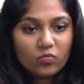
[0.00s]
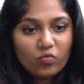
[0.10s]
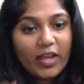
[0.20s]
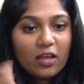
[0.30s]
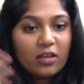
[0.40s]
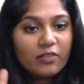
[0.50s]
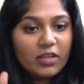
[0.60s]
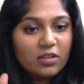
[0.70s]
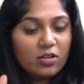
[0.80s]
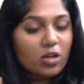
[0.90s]
Why are
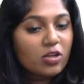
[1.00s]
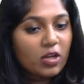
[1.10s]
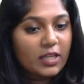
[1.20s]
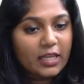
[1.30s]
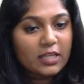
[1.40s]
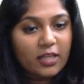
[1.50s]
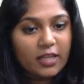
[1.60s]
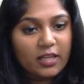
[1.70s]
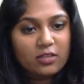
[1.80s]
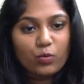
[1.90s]
we not calling
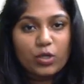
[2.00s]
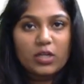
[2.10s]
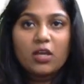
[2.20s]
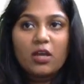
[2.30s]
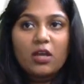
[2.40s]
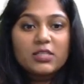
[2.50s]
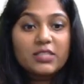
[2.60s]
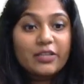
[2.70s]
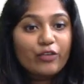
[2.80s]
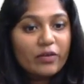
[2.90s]
any other word?
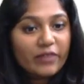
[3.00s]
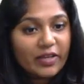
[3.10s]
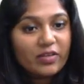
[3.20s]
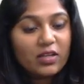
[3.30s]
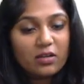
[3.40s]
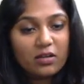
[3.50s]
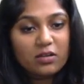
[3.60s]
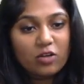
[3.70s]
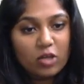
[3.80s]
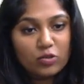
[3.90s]
See, if you have ever
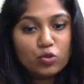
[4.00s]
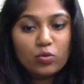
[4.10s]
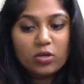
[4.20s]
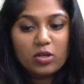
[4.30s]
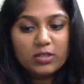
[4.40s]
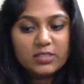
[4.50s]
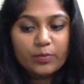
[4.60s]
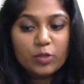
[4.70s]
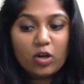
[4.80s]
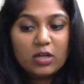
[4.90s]
gone through a
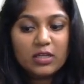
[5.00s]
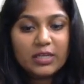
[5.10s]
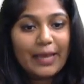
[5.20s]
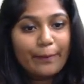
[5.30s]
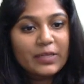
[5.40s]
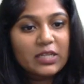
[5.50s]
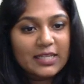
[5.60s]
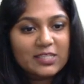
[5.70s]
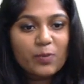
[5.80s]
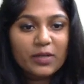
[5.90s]
concept called capital
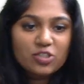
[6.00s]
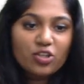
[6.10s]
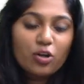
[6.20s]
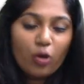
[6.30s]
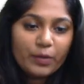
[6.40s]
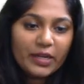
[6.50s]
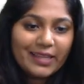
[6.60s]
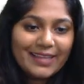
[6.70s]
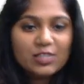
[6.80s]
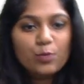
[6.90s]
expenditure and
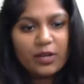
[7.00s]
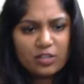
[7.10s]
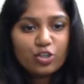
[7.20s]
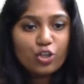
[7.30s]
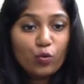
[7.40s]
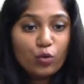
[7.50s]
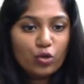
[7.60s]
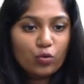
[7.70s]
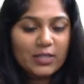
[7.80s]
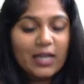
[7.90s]
operating expenditure, you would
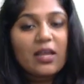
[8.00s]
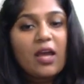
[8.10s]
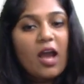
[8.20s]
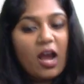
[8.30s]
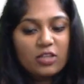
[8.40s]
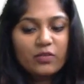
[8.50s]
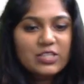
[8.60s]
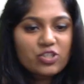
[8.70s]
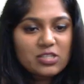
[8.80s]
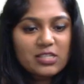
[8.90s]
know that.
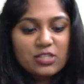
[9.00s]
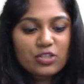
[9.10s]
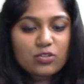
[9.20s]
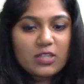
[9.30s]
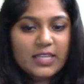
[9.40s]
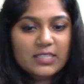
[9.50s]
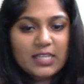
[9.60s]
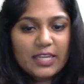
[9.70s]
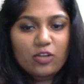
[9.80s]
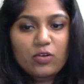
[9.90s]
Otherwise, just listen to the next
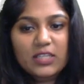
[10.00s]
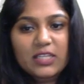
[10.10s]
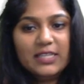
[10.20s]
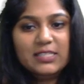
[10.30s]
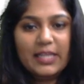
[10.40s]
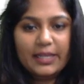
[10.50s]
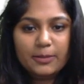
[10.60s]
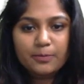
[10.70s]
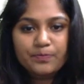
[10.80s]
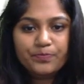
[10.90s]
slide. Look at the next slide.
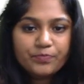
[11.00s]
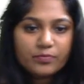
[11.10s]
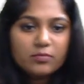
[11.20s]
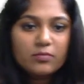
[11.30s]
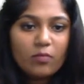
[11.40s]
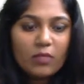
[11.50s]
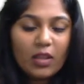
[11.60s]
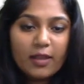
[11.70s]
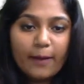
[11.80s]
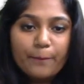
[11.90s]

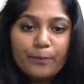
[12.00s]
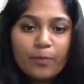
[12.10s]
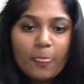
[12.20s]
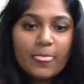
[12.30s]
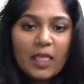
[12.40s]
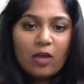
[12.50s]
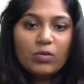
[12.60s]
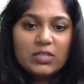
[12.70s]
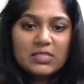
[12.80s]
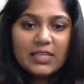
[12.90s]
Yeah,
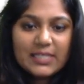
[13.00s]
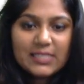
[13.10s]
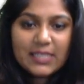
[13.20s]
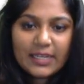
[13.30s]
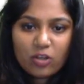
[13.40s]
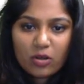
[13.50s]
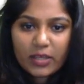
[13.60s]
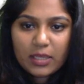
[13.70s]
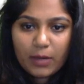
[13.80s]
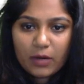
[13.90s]
what is the next slide
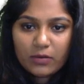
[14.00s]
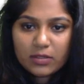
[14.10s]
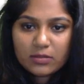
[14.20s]
talking about?